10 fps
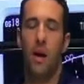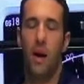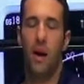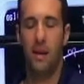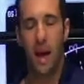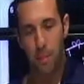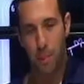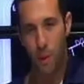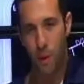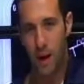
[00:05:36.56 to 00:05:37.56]
At that
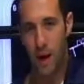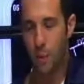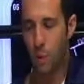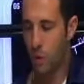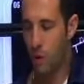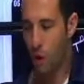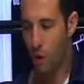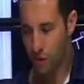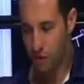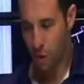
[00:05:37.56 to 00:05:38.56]
point, I will
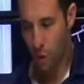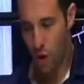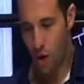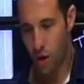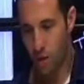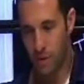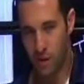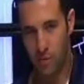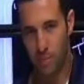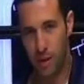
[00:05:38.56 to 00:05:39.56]
also arm the
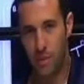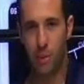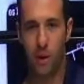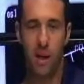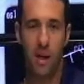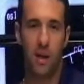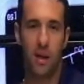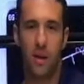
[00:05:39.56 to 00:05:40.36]
speed brake